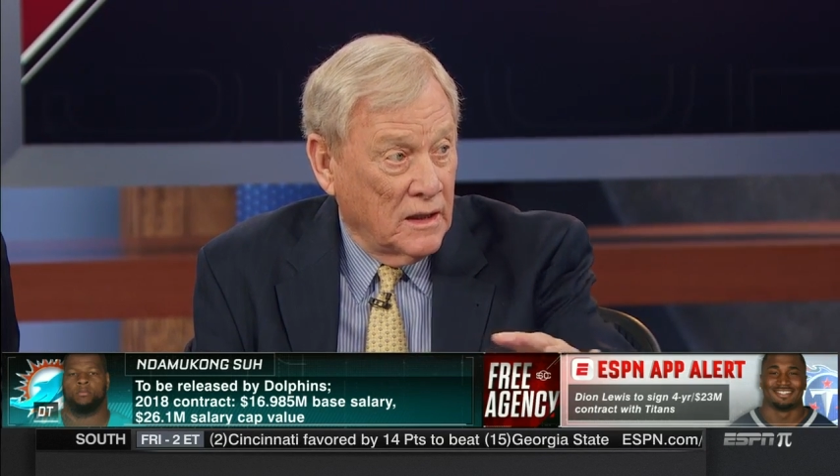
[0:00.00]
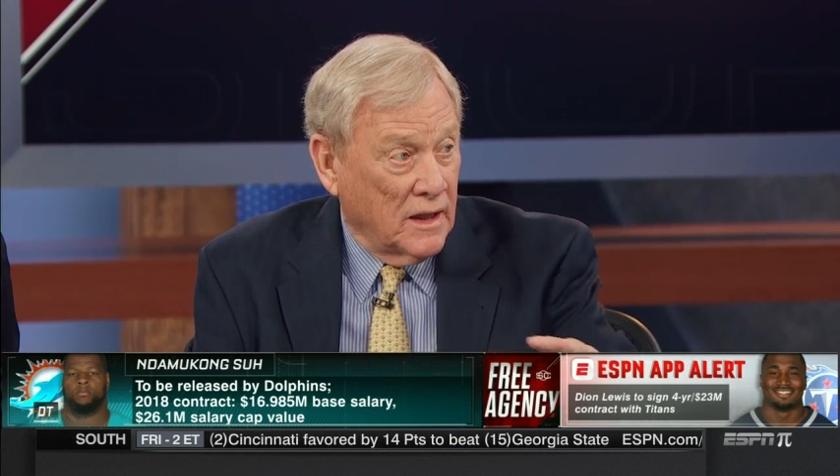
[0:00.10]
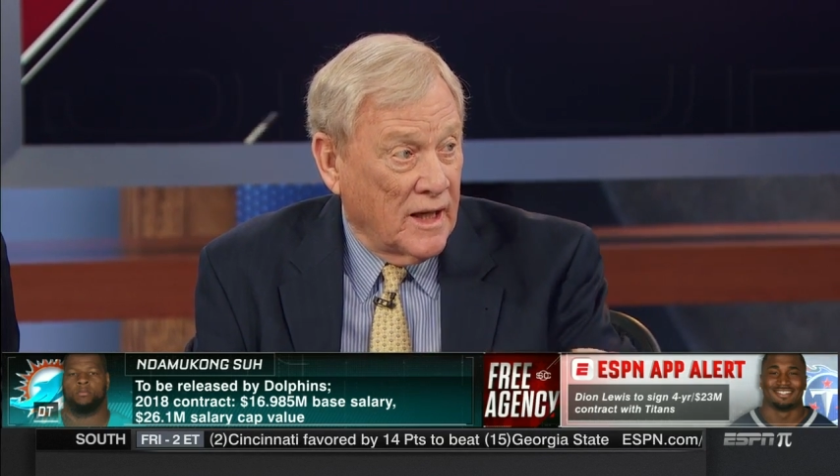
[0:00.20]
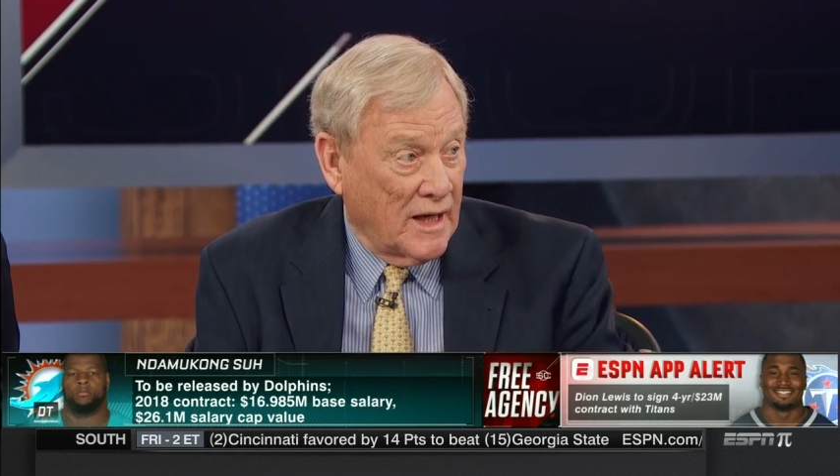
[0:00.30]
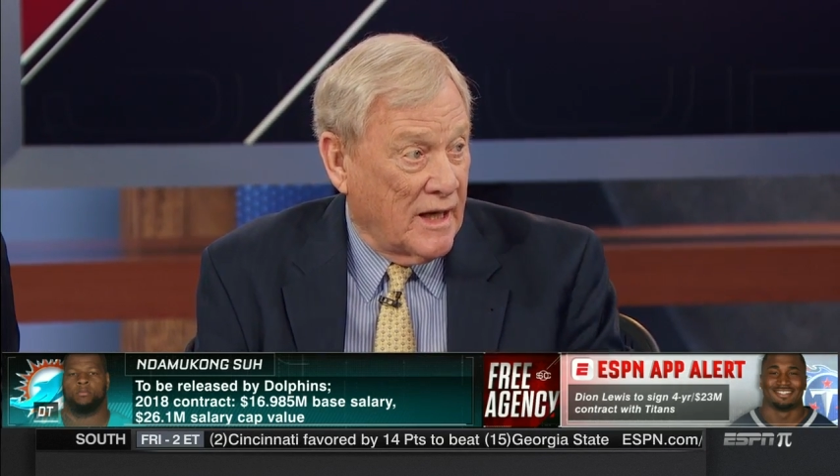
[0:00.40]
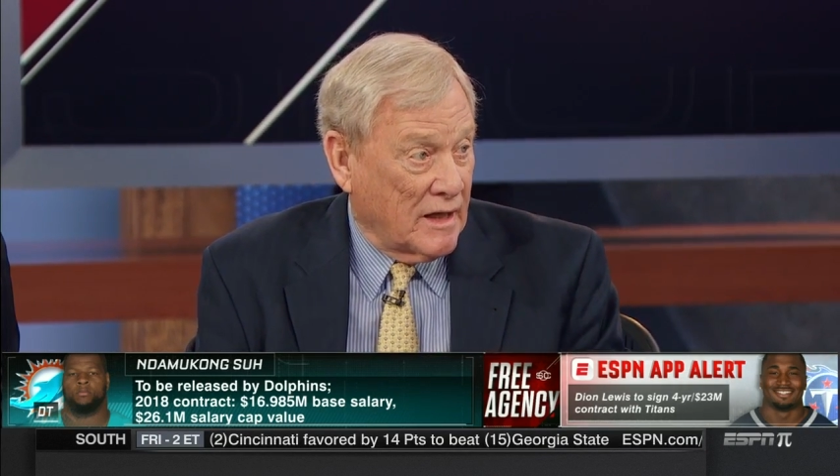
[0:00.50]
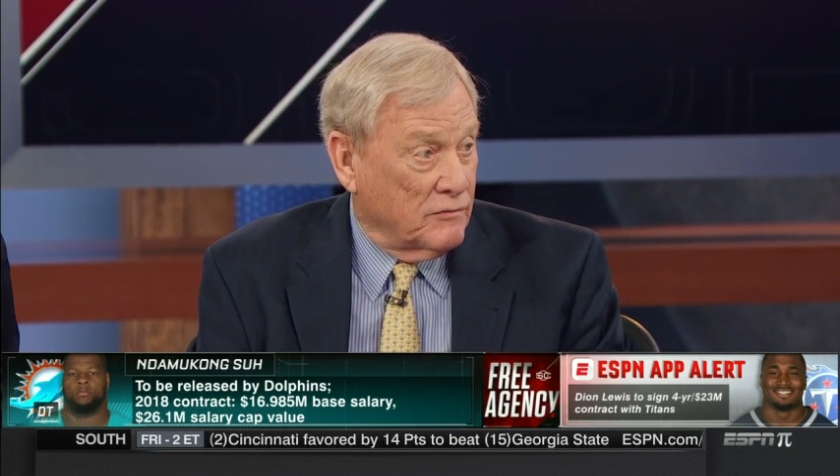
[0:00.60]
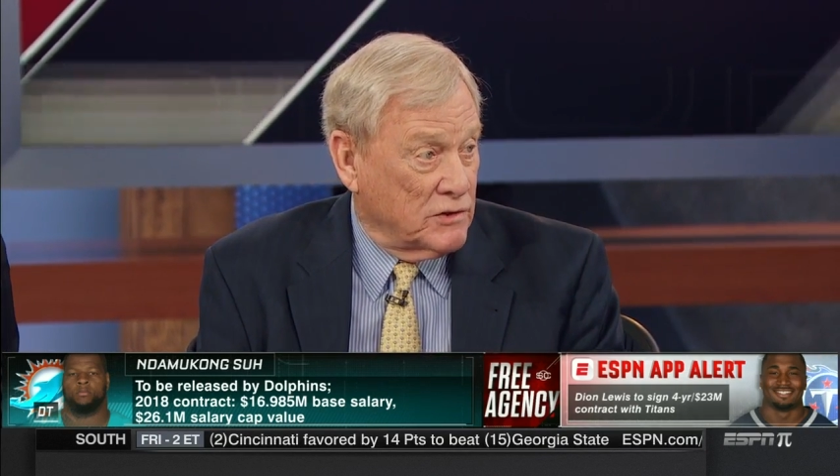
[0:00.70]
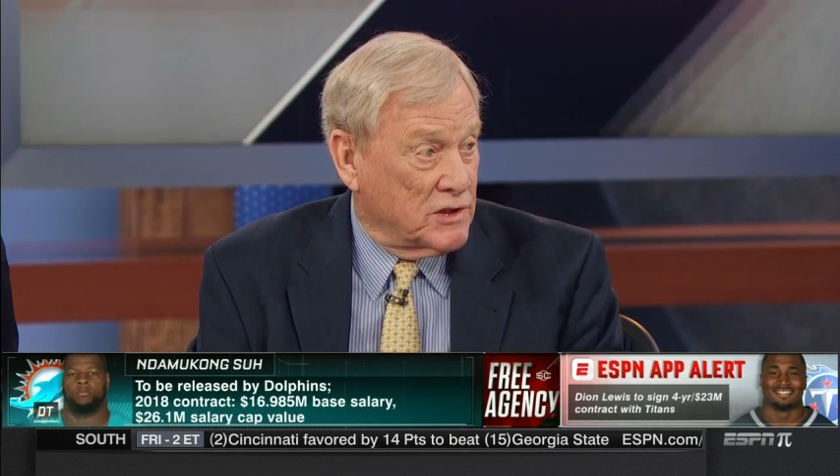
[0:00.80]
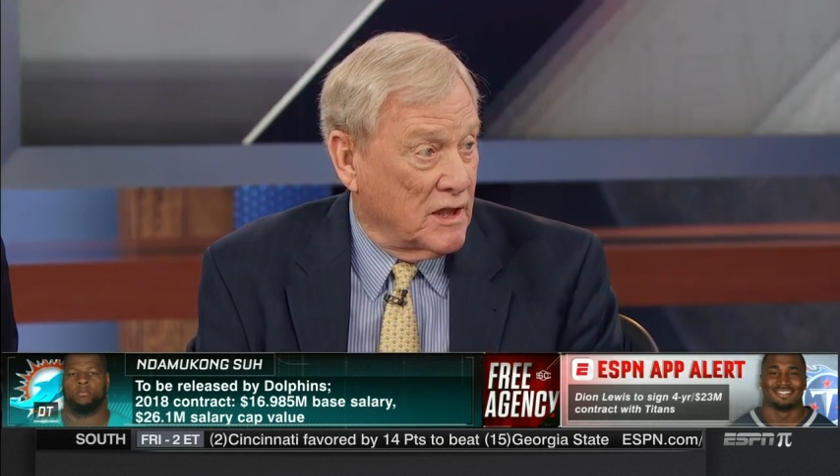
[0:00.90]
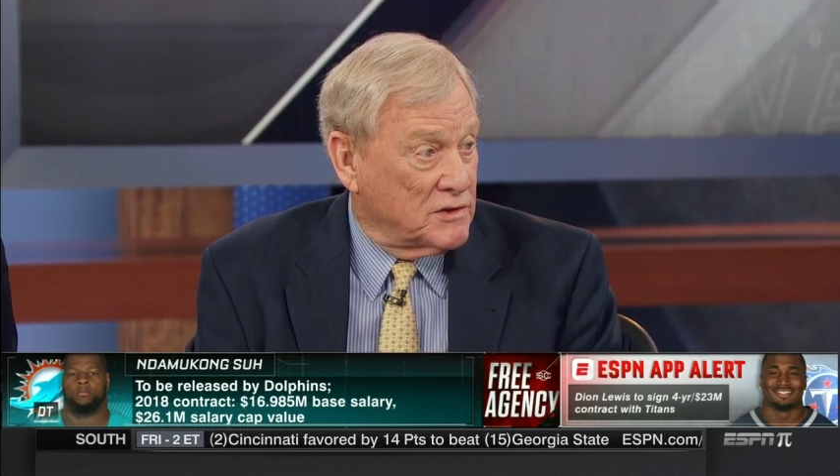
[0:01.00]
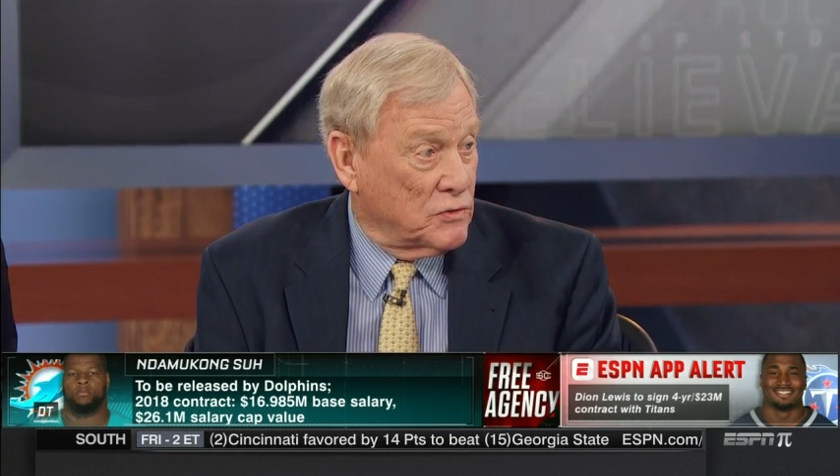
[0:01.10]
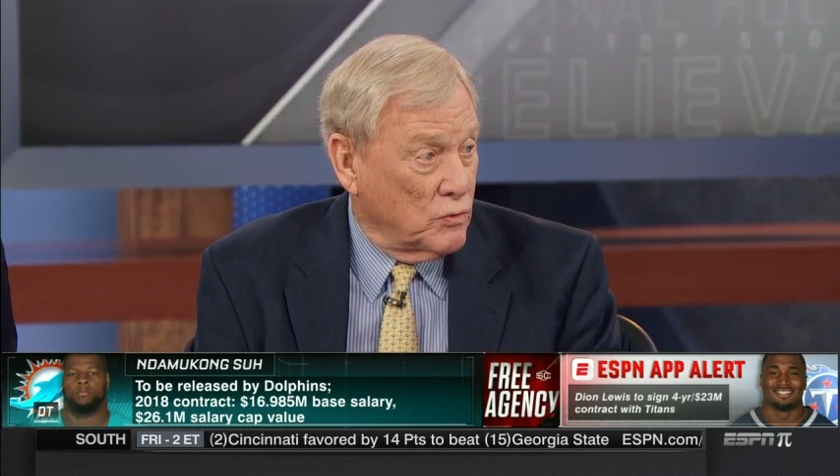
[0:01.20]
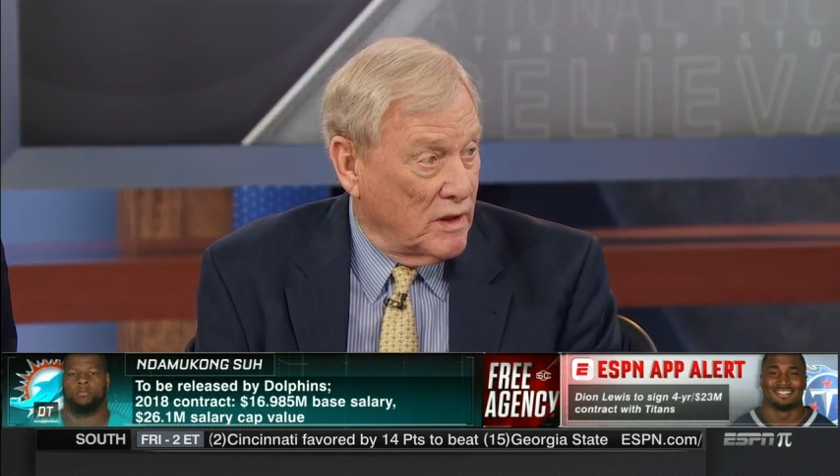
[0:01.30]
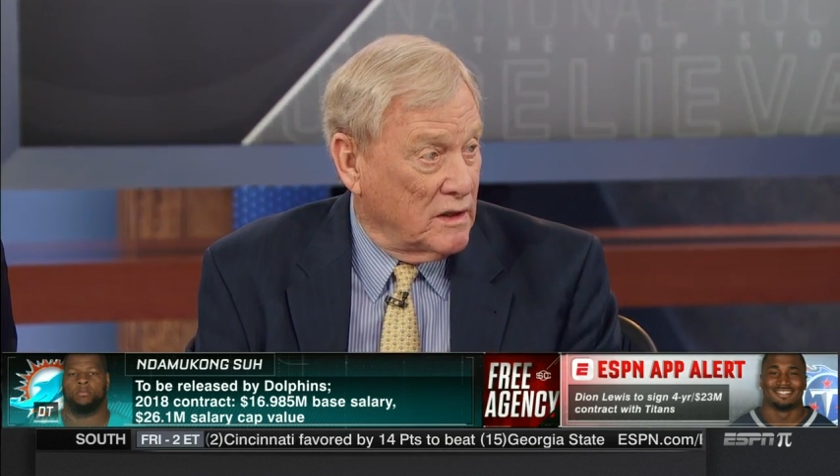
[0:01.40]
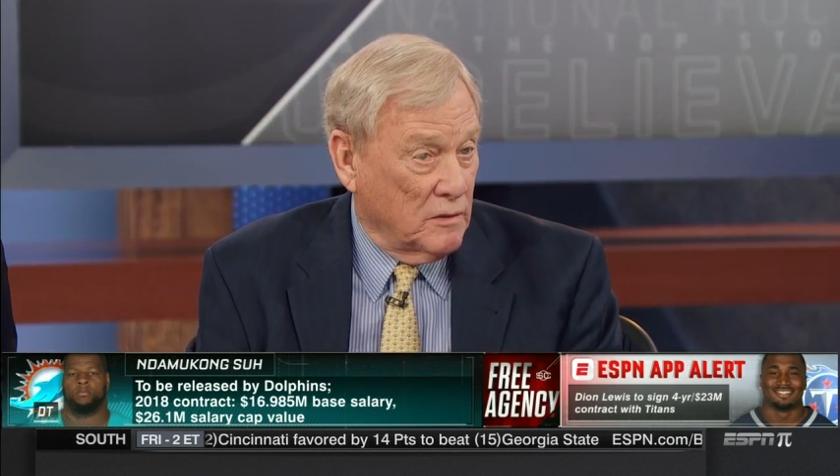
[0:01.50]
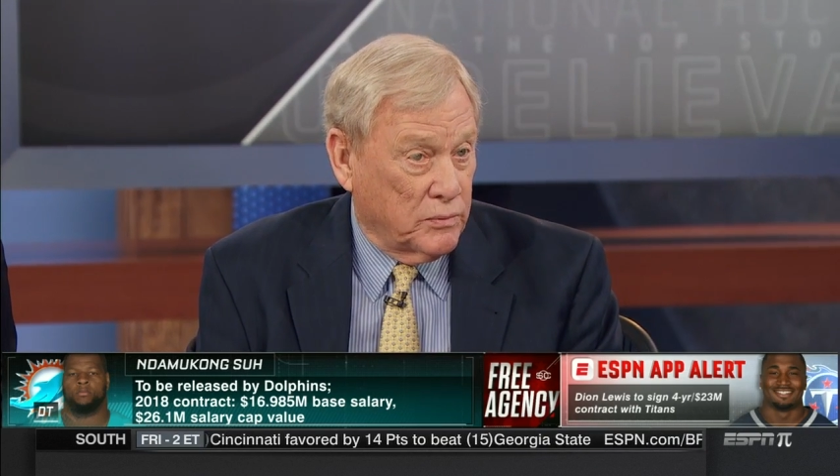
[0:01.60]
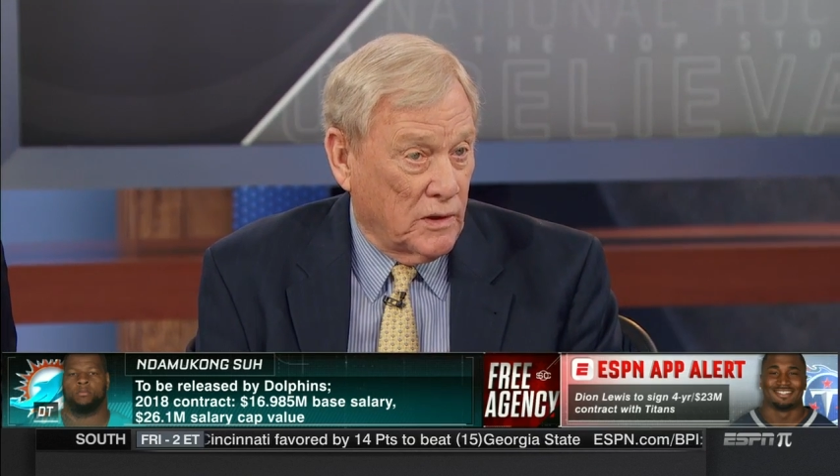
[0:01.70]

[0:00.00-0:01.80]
they had a heck of a chance to win in the